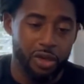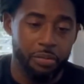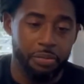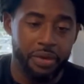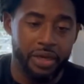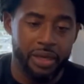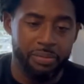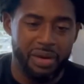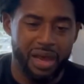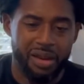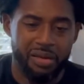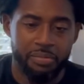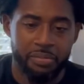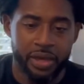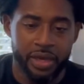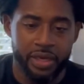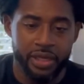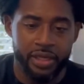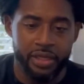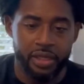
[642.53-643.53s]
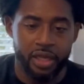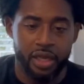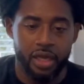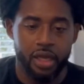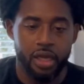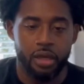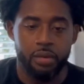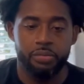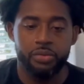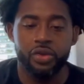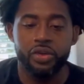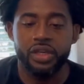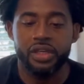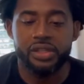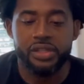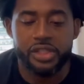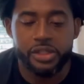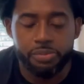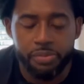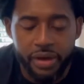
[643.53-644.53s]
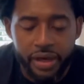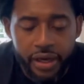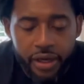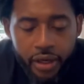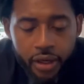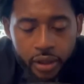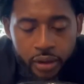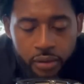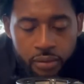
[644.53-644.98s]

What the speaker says: about a minute. You can smell